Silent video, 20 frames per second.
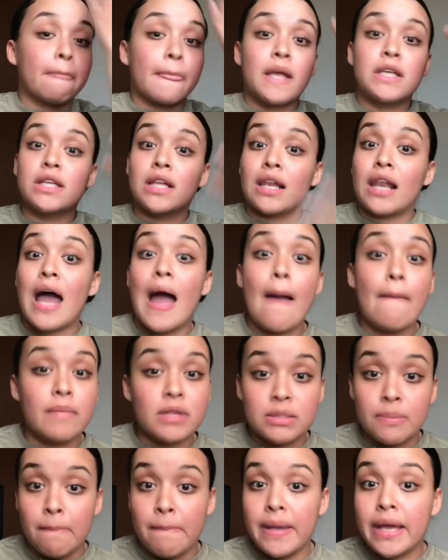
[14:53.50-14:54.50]
You have to climb
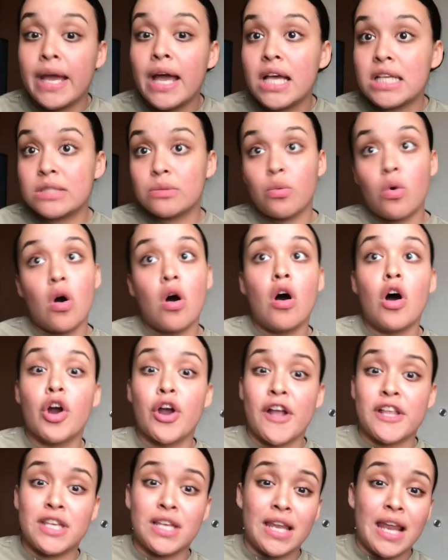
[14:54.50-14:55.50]
this big-ass wall.
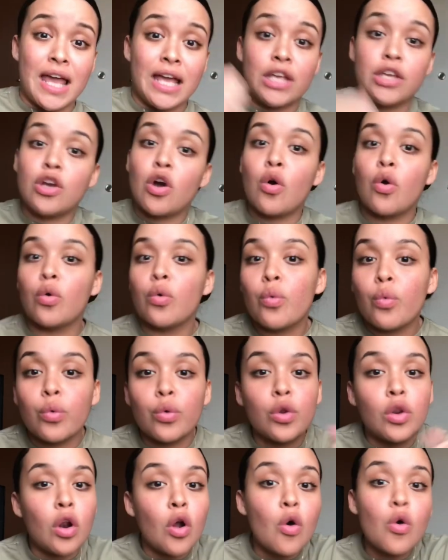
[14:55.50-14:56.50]
You have to, like,
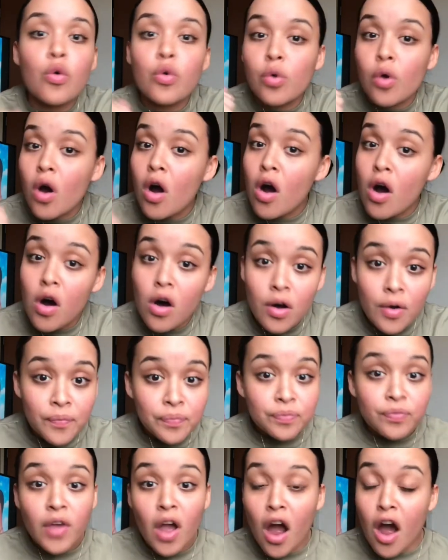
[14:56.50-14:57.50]
low crawl
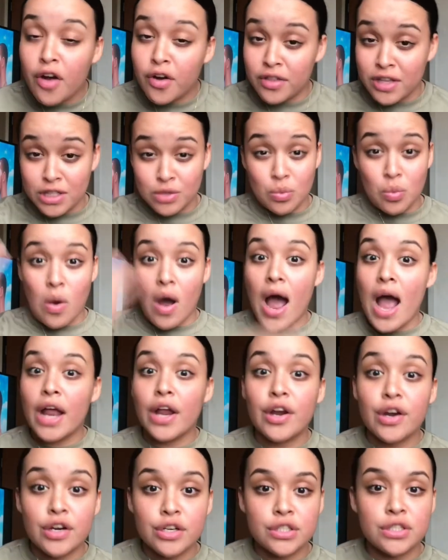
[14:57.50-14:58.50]
under these
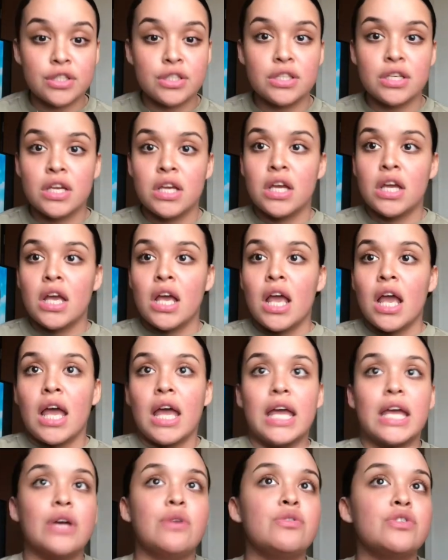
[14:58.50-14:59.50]
wires.
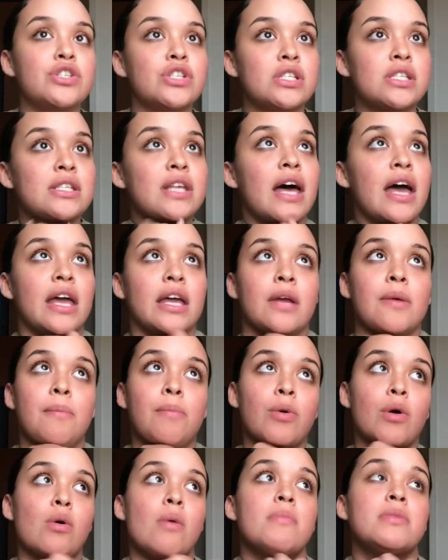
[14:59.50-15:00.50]
It was just like,
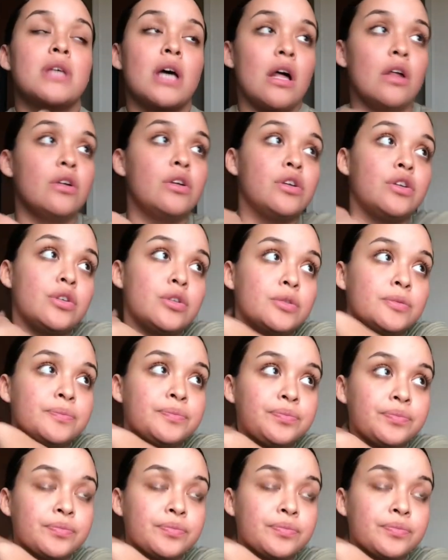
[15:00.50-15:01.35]
bro, I'm telling you,